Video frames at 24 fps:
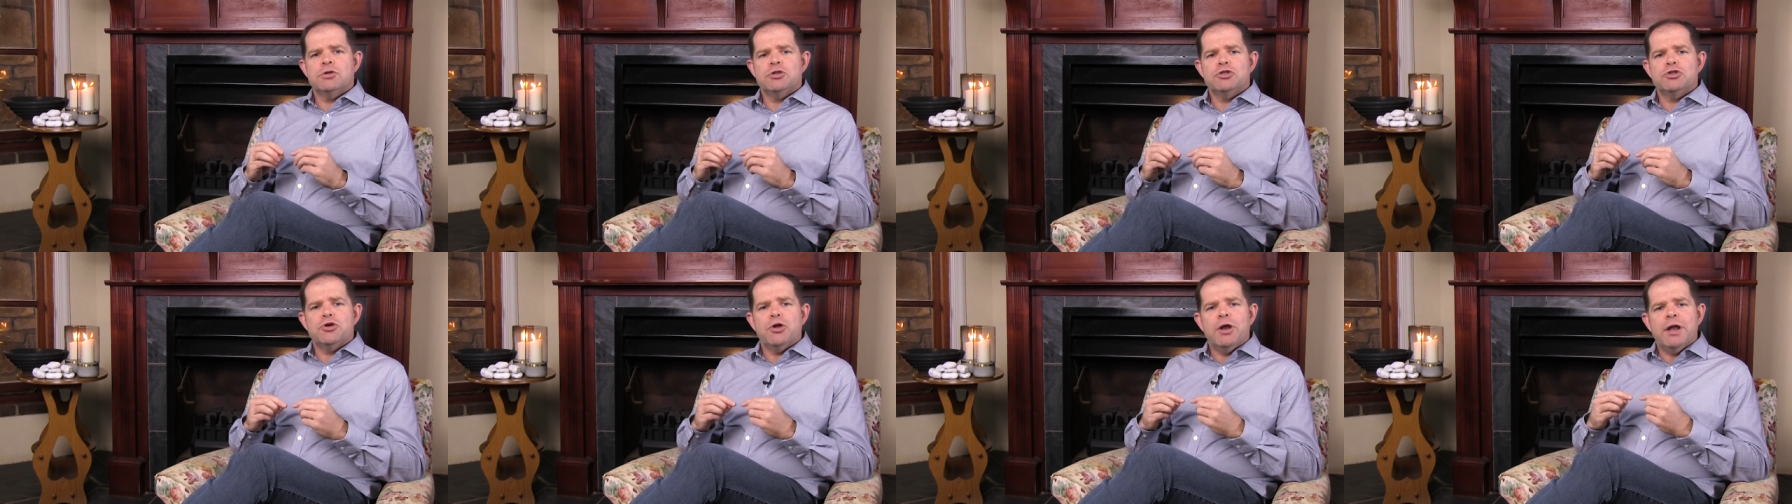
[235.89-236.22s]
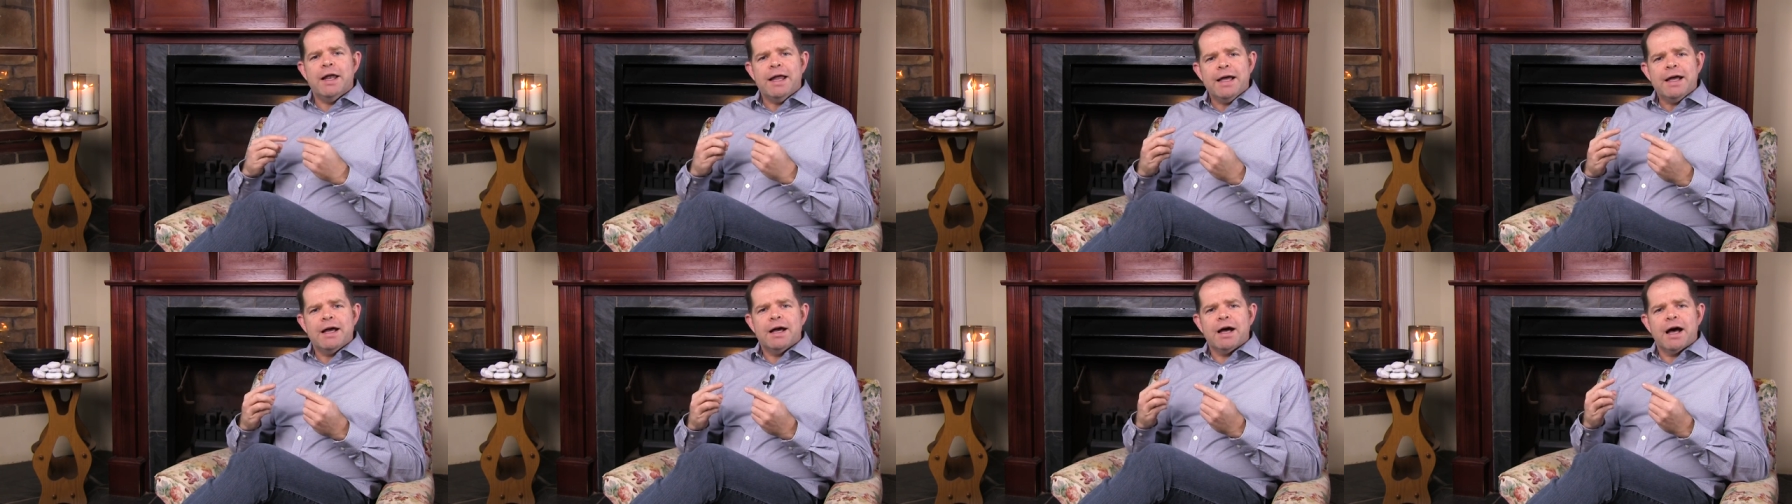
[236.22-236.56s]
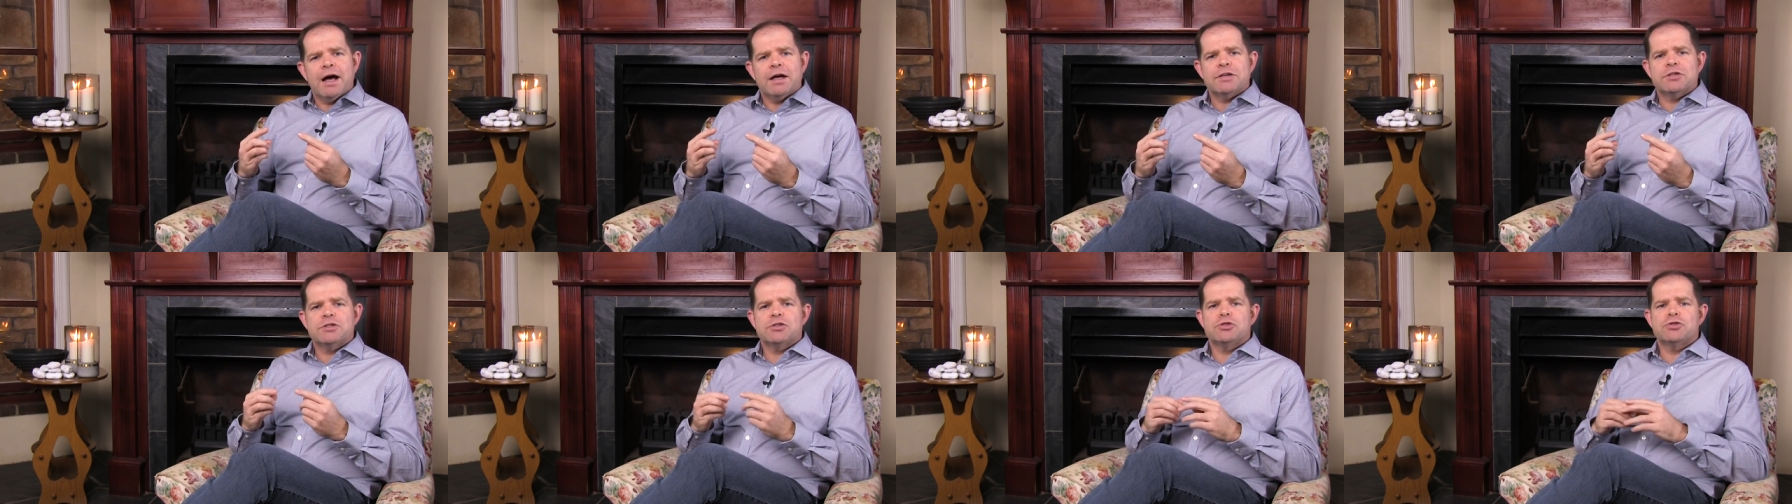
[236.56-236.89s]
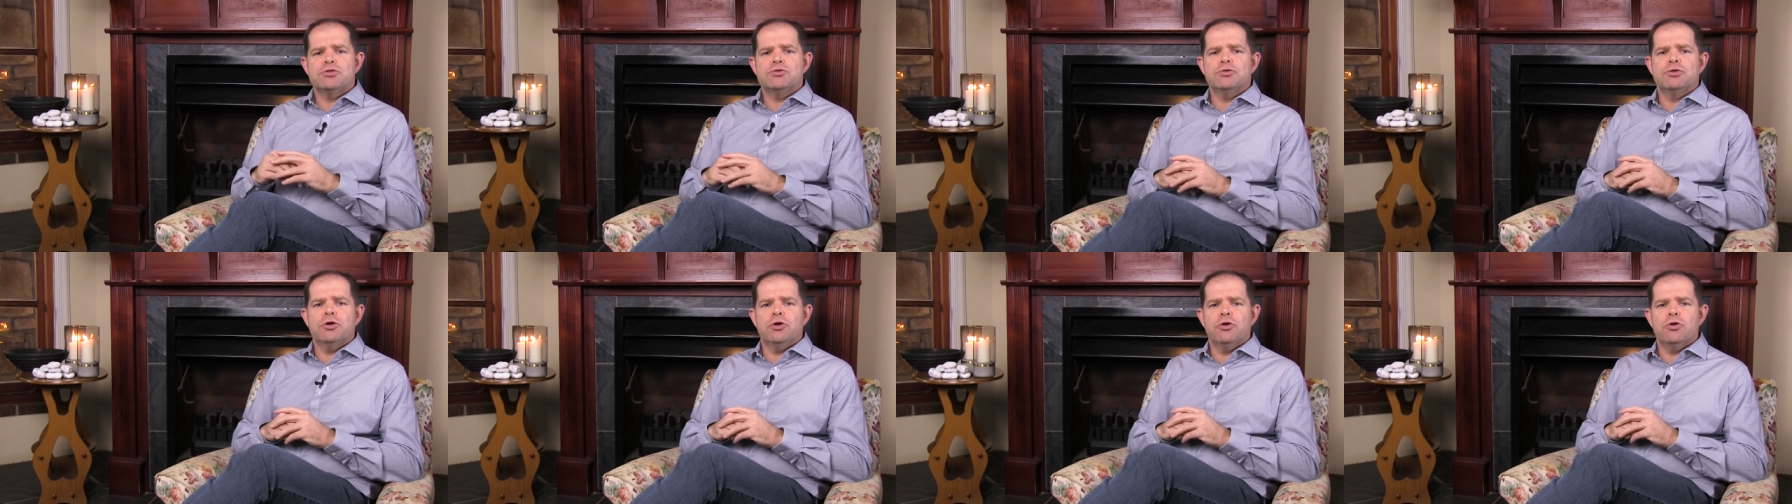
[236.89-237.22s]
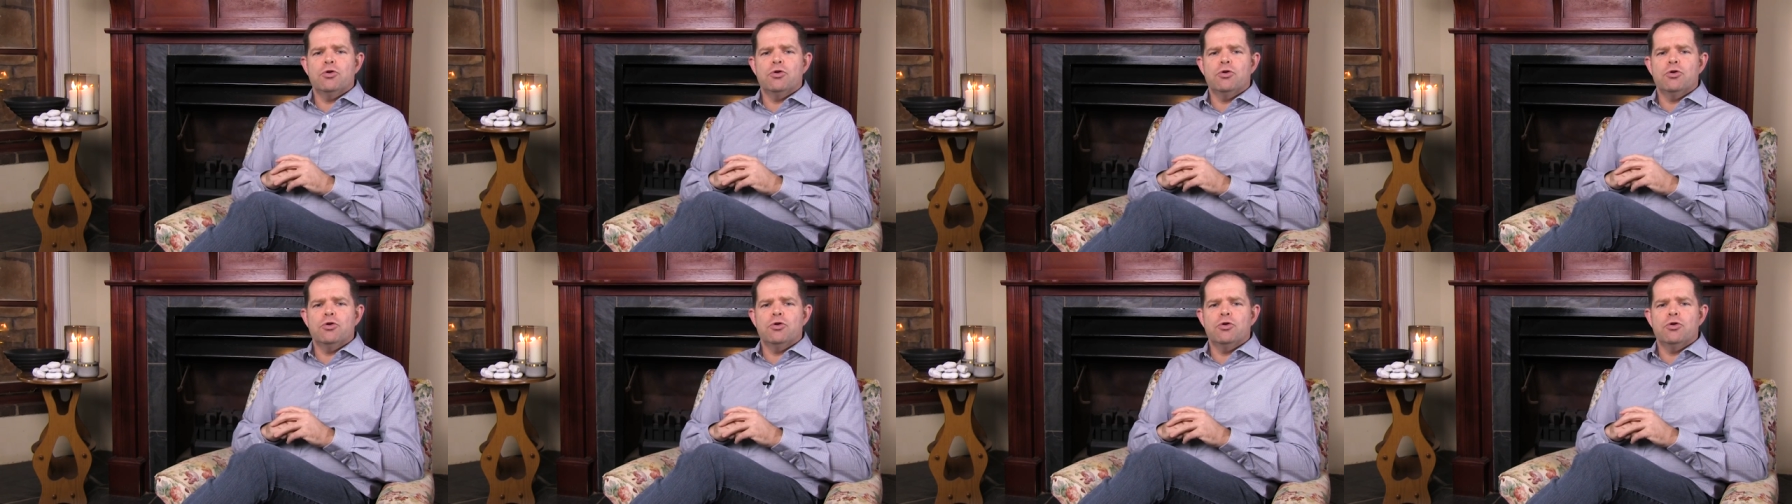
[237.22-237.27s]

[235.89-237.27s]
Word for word: to link us to the